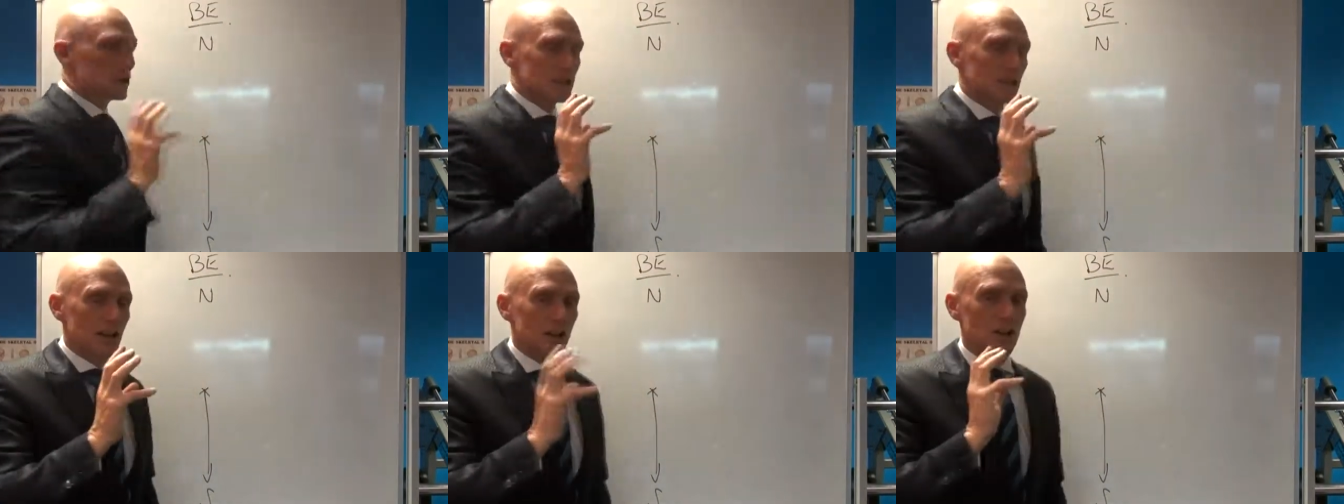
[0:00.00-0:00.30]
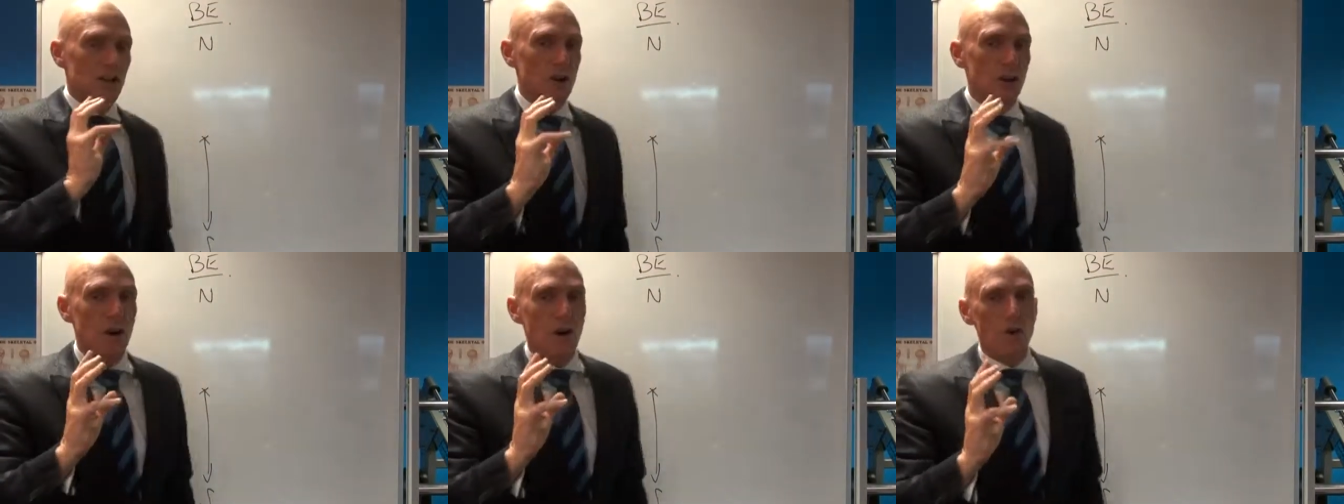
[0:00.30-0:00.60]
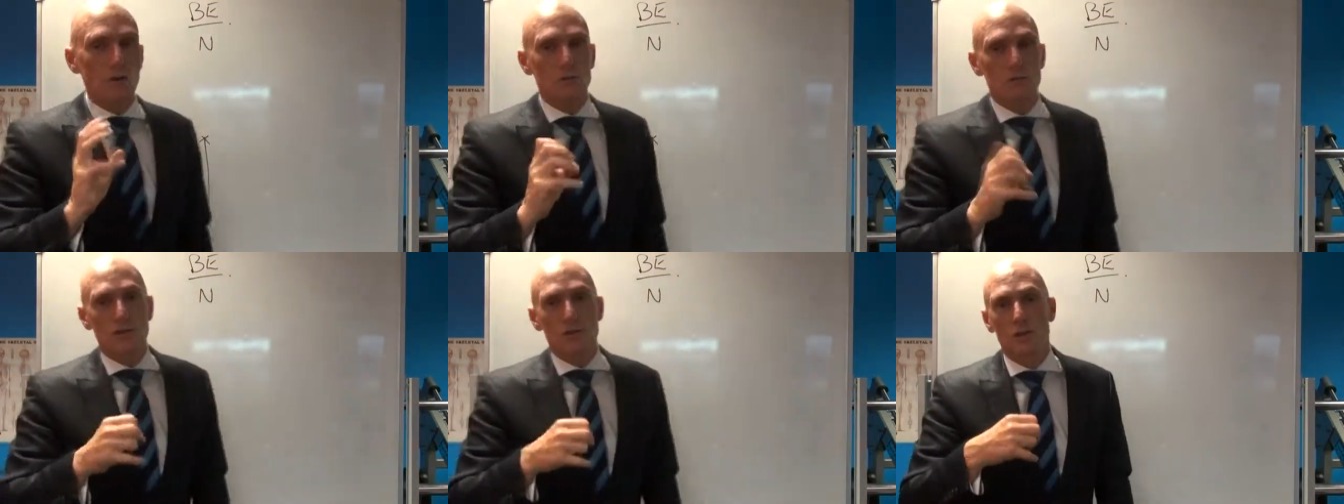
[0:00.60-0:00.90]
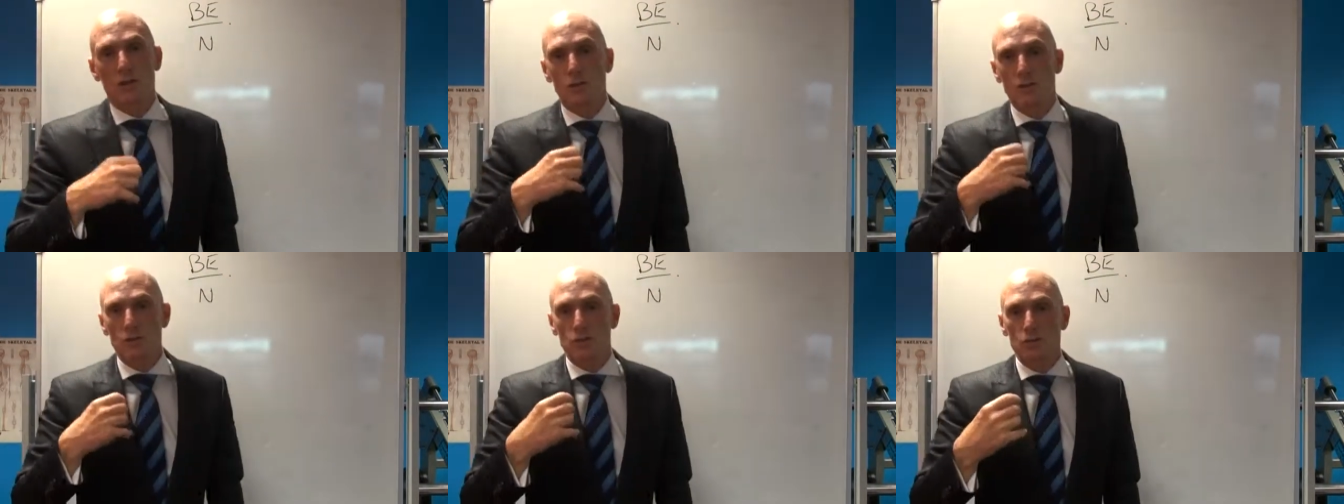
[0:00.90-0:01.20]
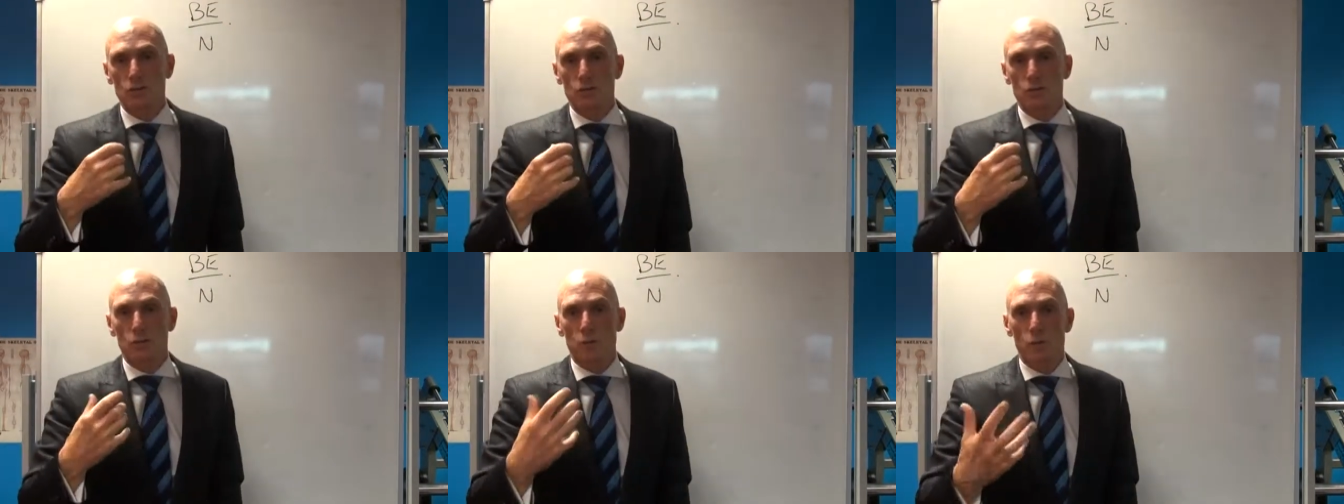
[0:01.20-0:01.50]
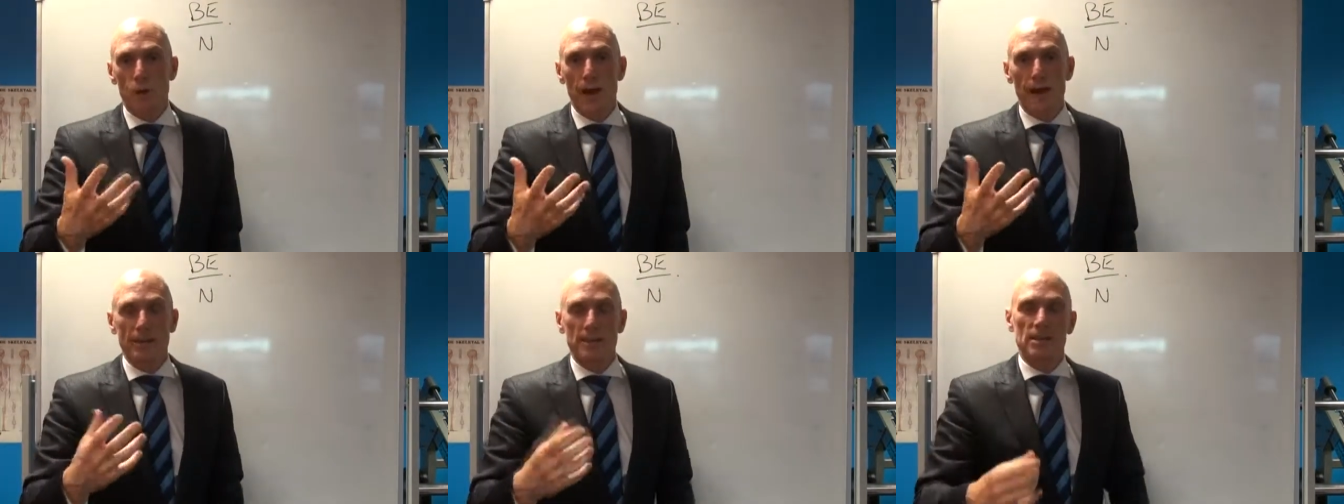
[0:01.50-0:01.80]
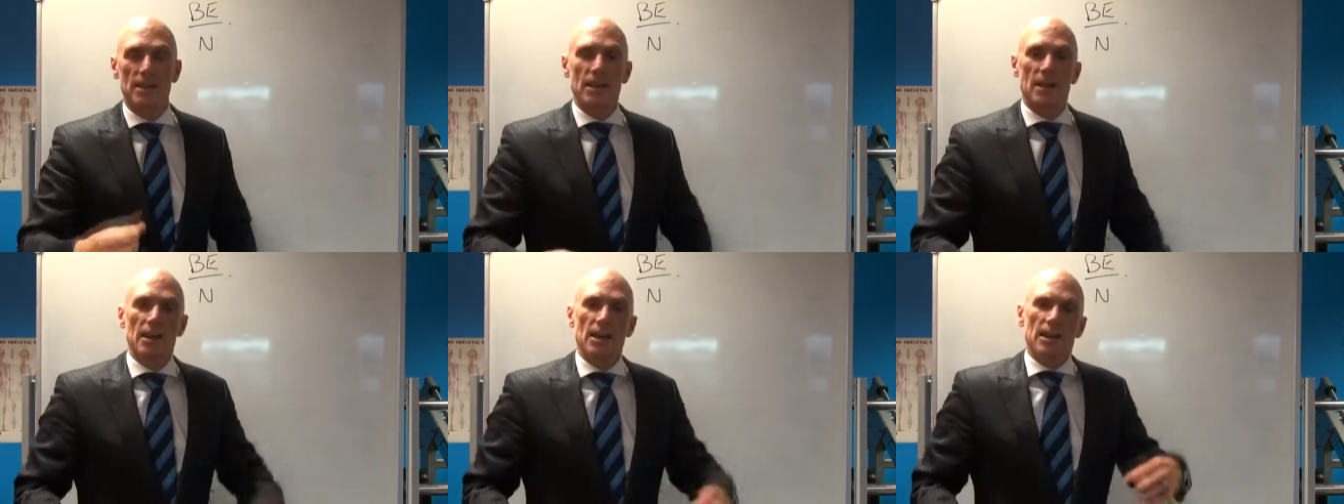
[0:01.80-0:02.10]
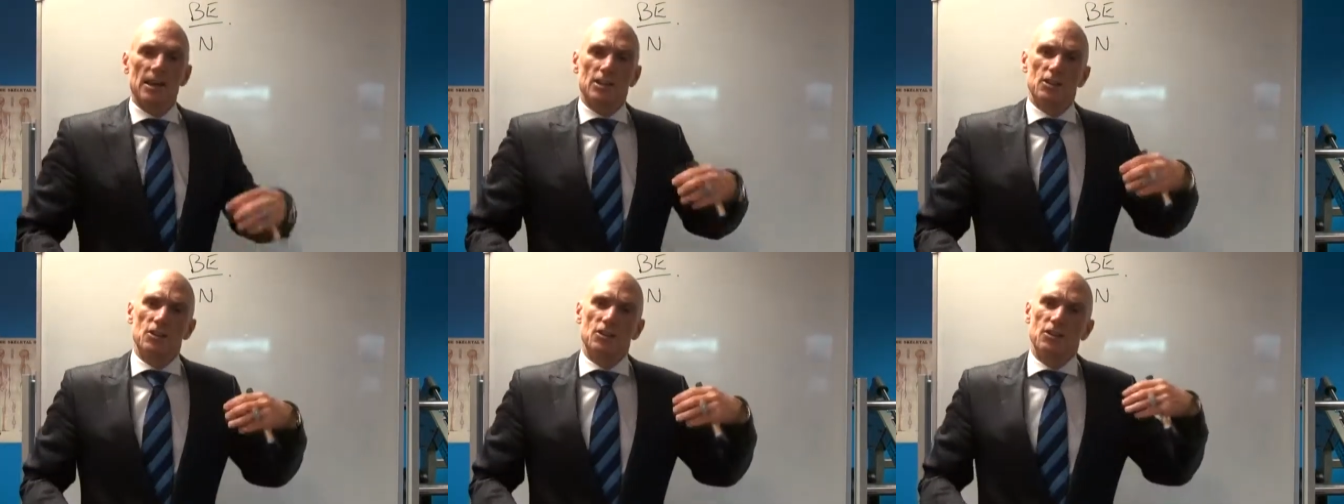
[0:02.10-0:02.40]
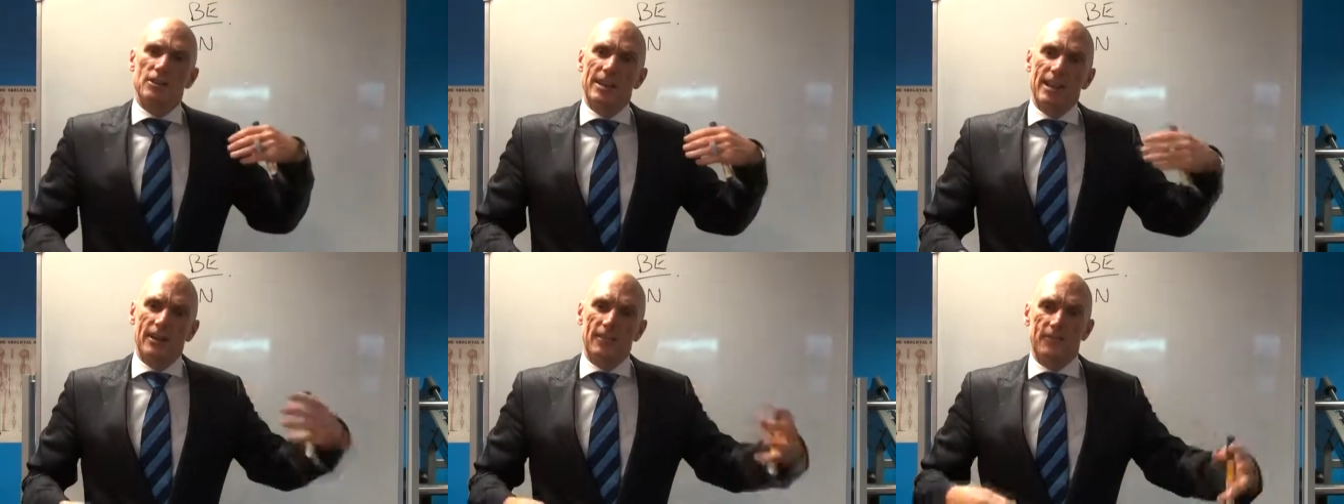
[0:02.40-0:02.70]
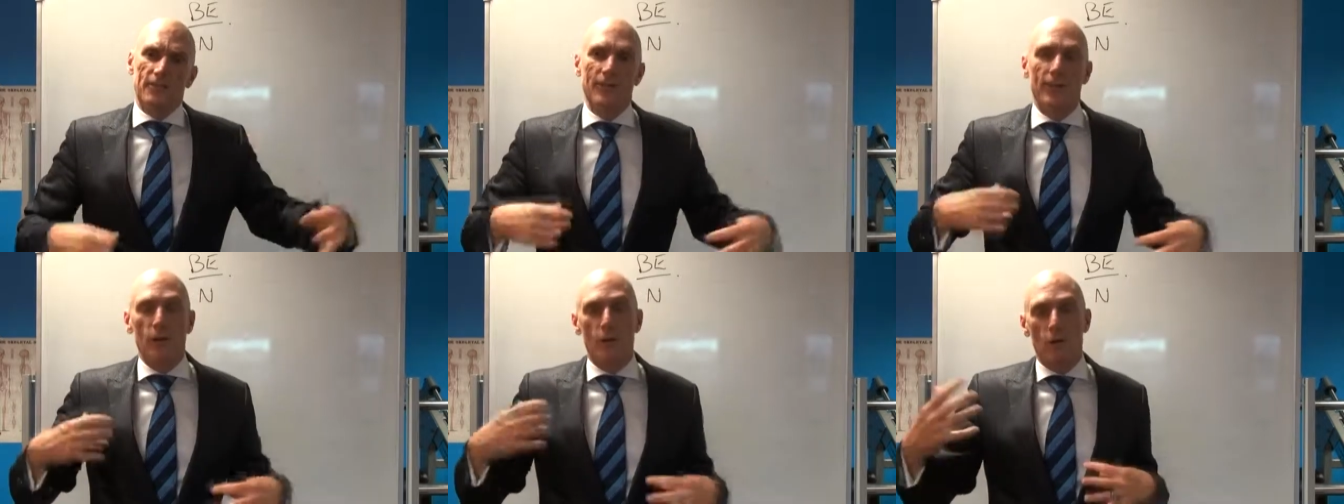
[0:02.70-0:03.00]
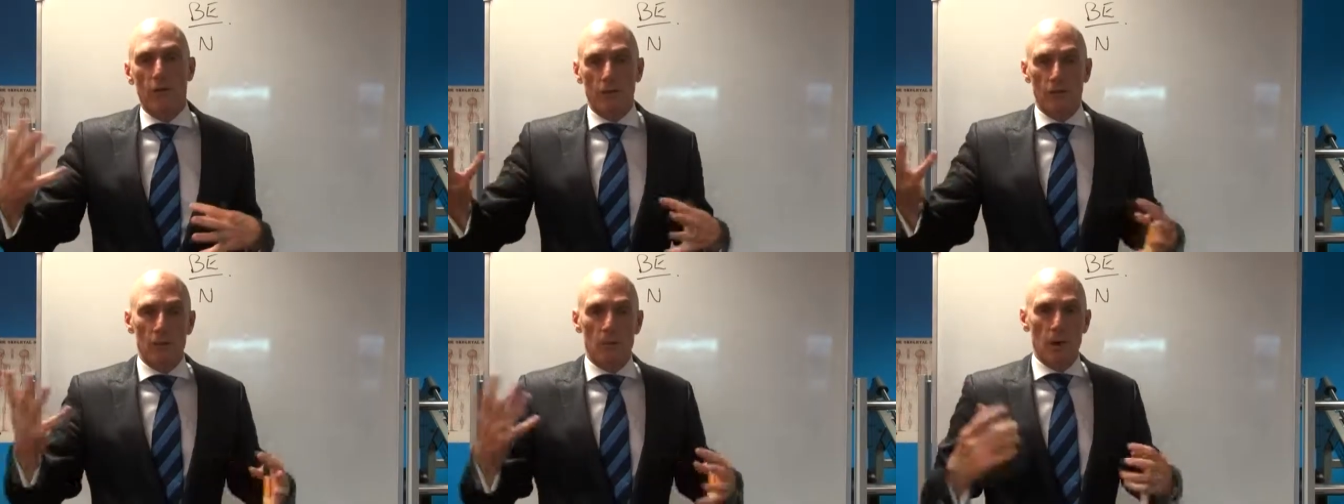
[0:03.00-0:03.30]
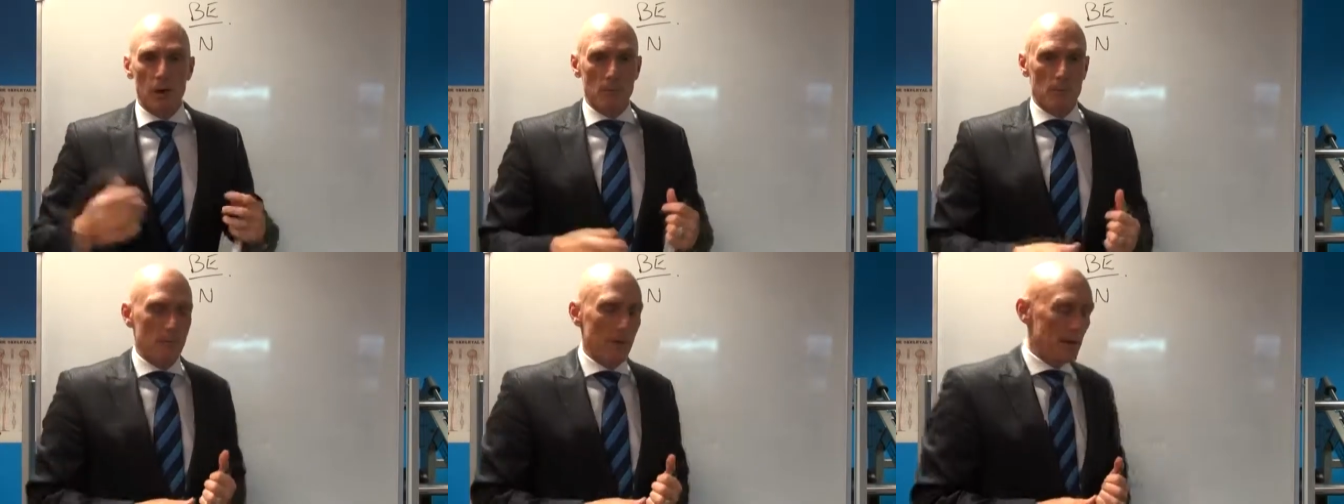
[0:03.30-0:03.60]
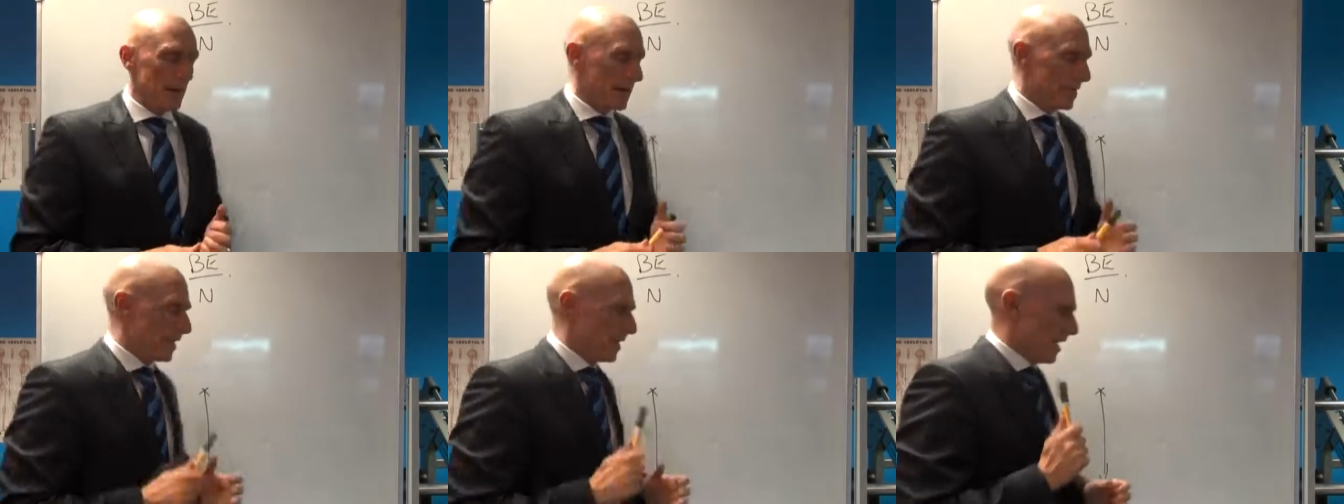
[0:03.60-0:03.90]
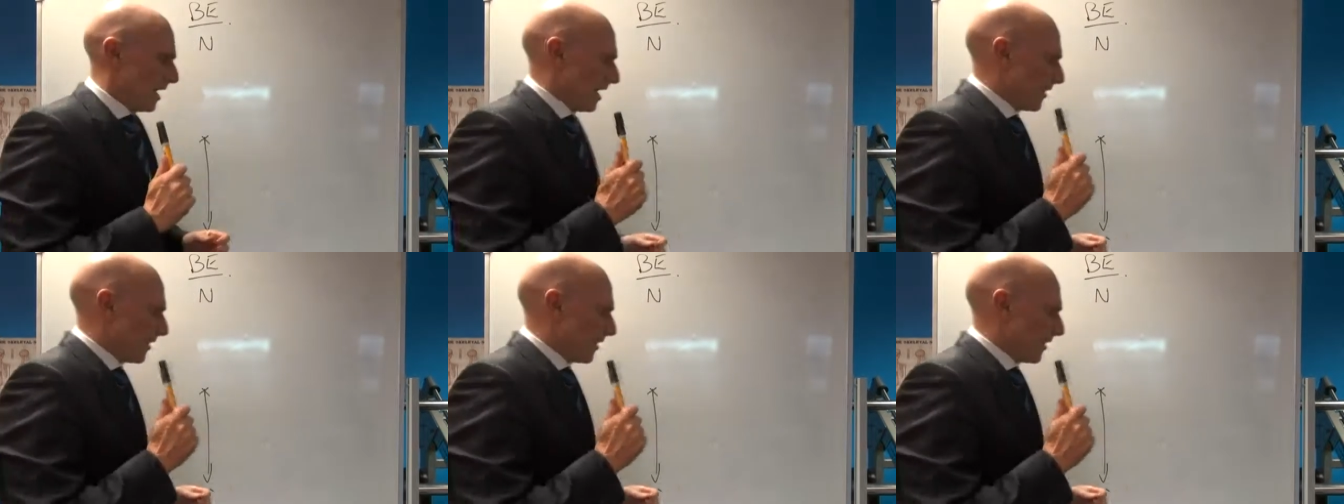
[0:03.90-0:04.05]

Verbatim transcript: set a goal to lose weight, to get fit whatever it might be,